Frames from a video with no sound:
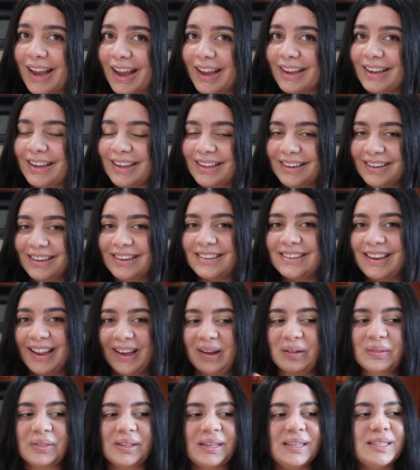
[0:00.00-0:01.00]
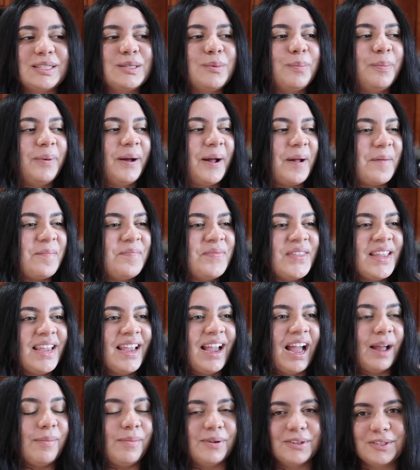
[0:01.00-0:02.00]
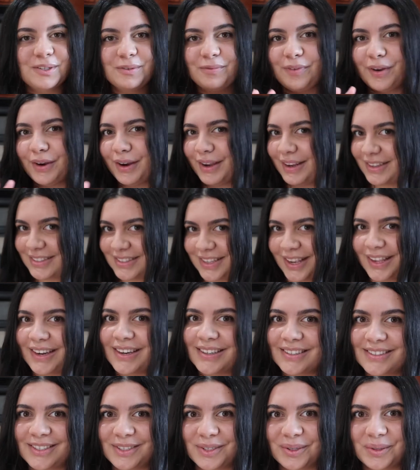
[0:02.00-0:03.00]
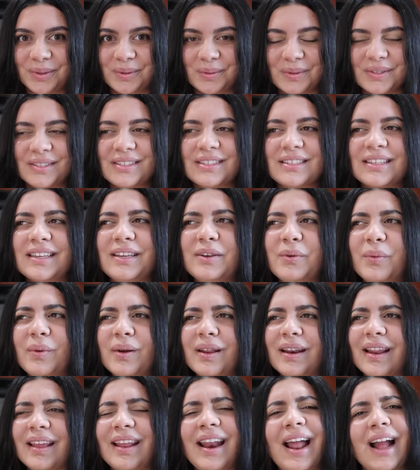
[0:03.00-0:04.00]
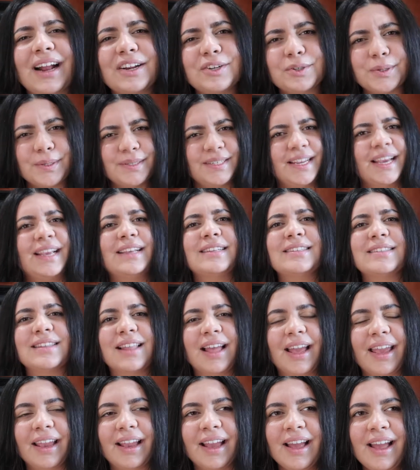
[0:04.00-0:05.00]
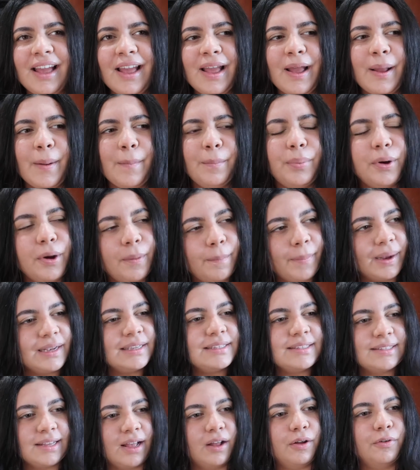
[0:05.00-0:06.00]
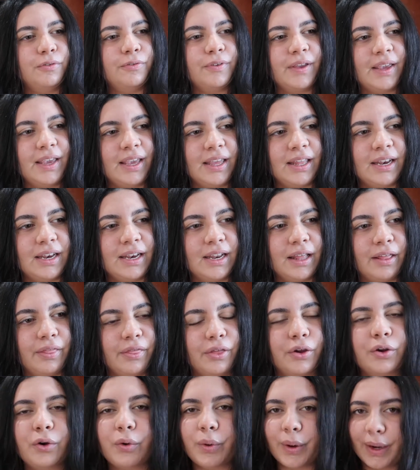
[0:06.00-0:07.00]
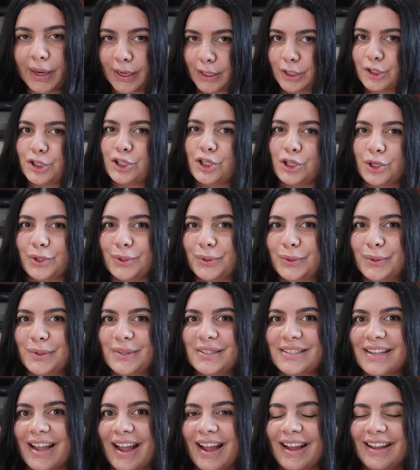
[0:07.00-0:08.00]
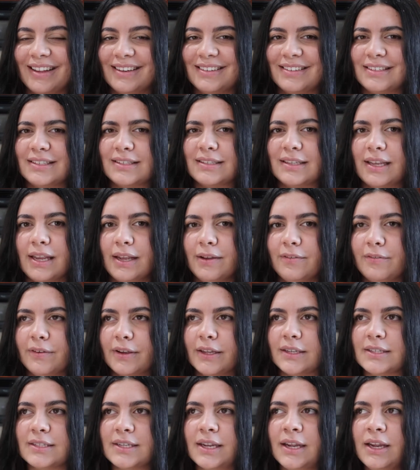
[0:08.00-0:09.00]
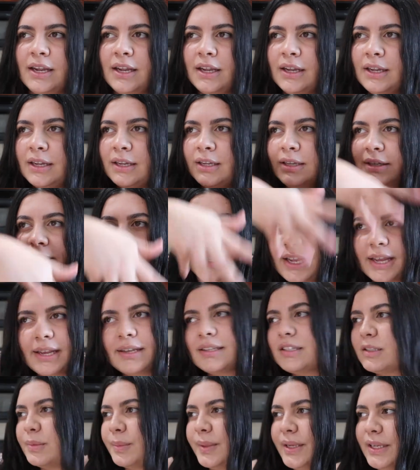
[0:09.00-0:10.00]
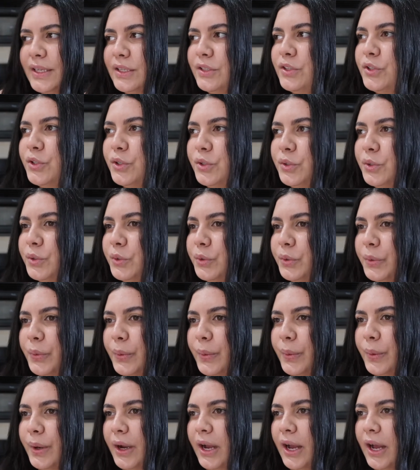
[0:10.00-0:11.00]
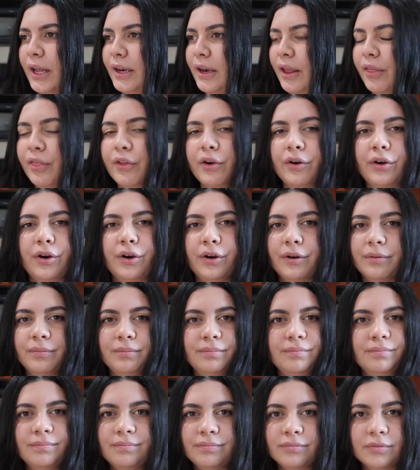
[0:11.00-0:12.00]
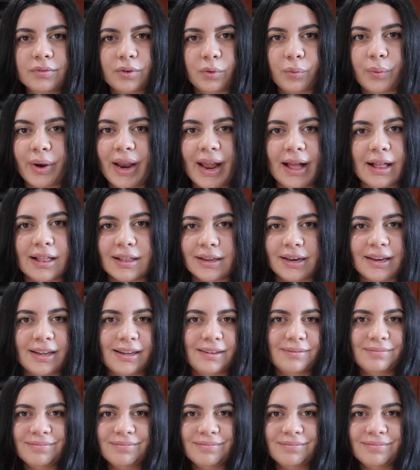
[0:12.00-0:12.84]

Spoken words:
I can nail this, but I'm also very excited to see what it actually tastes like, put myself in the critic's shoes, and see if it takes me to another reality.